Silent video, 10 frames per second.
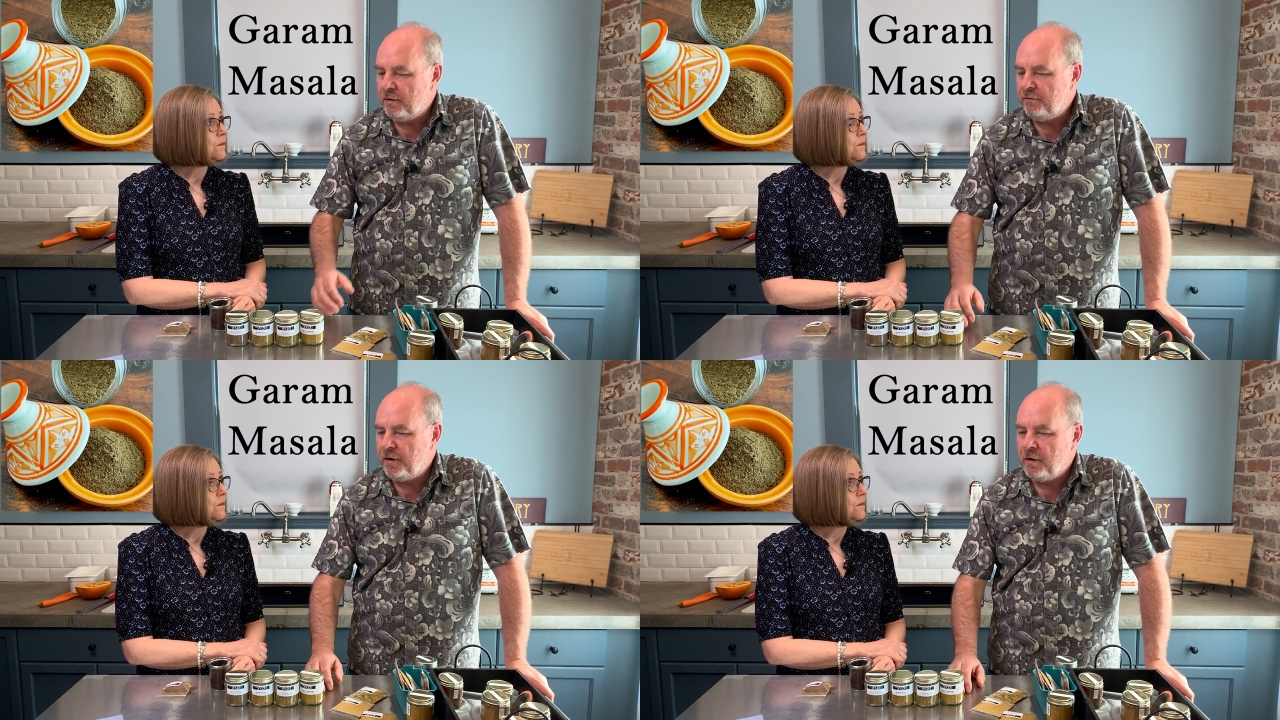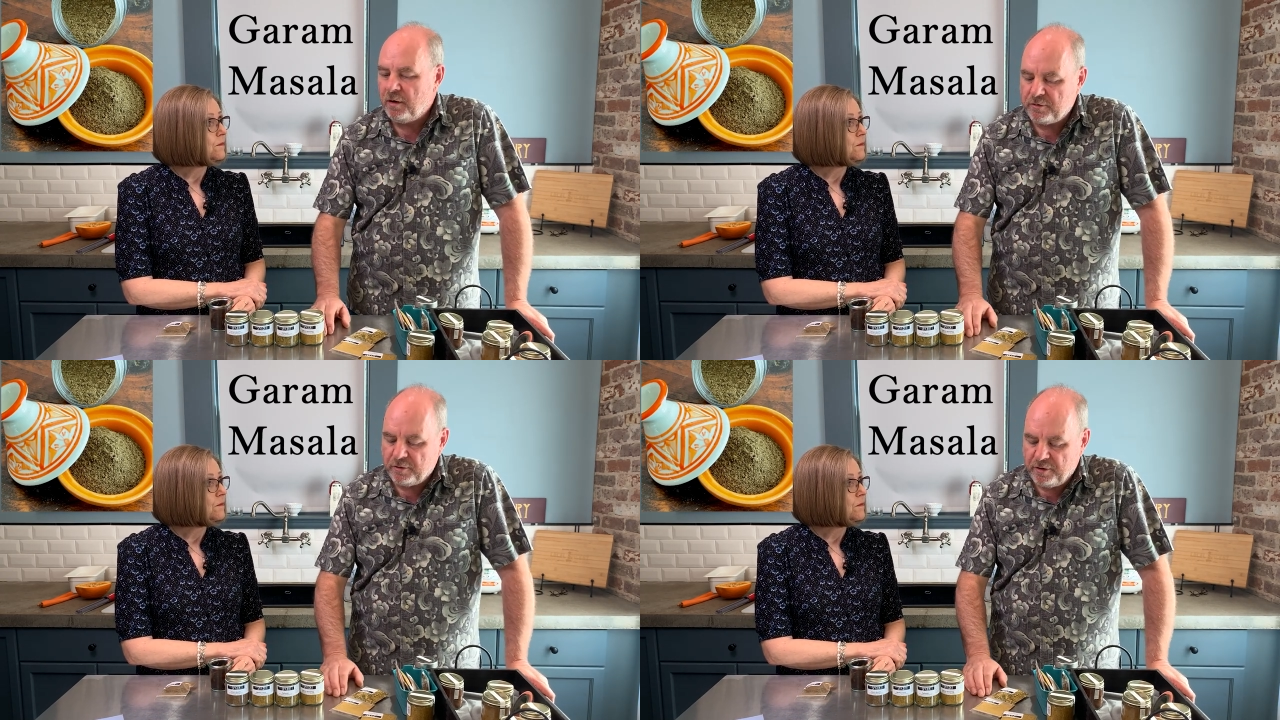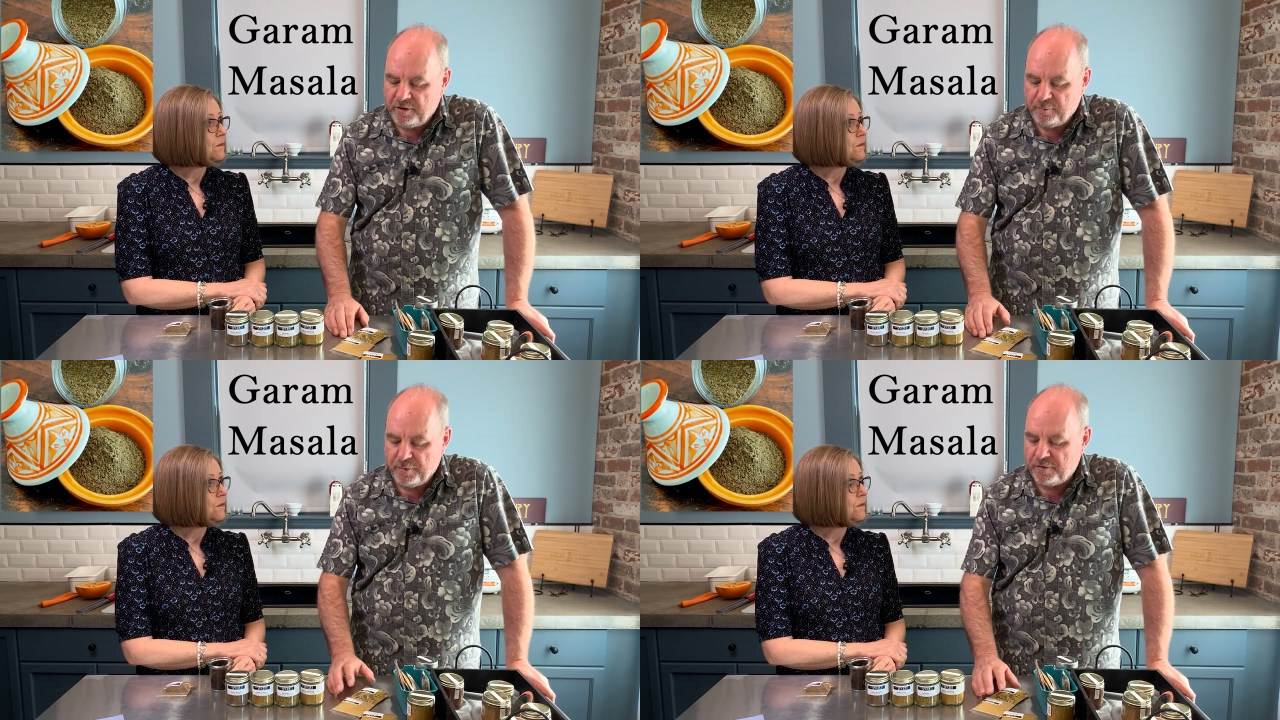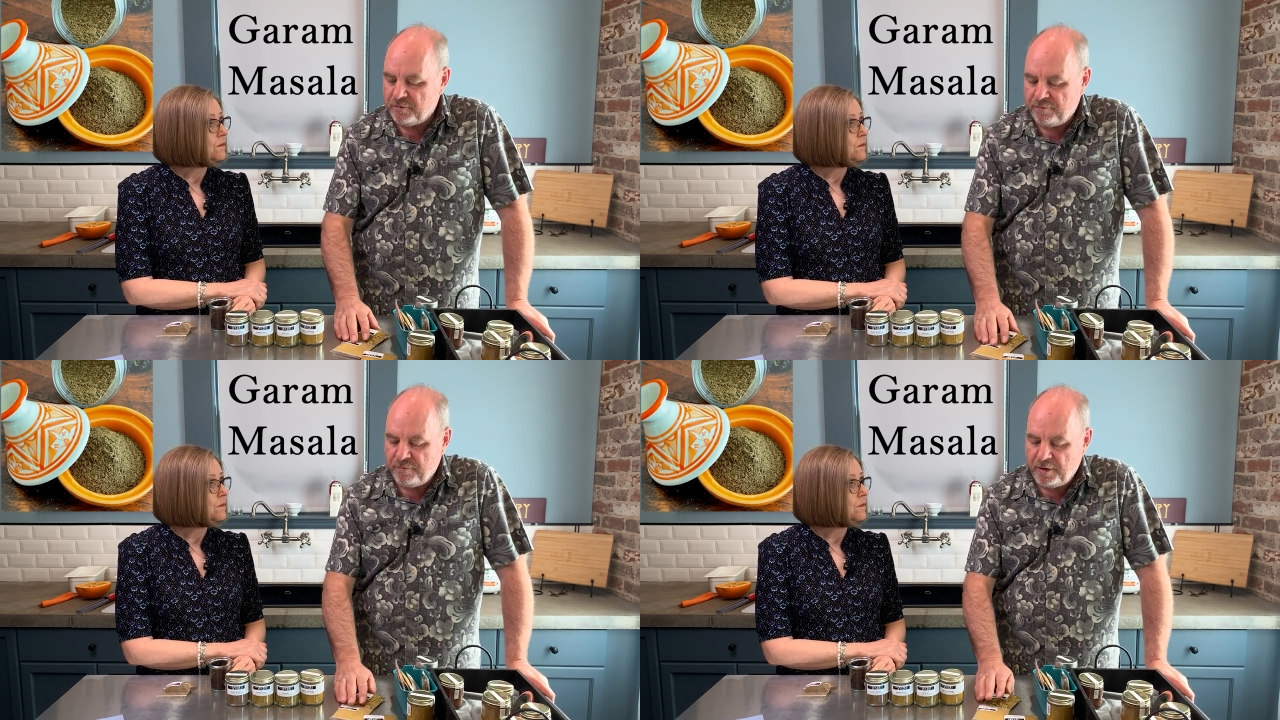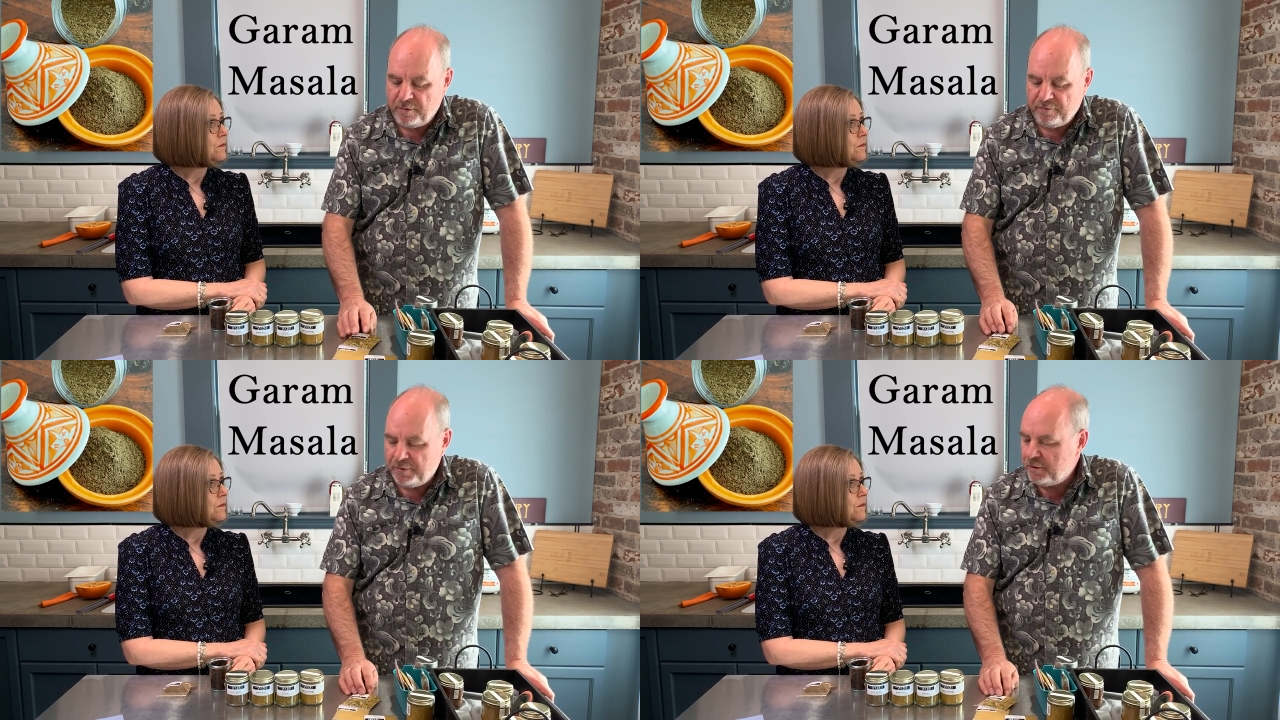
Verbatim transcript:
Speaker 1: a vegan alternative, but the very, very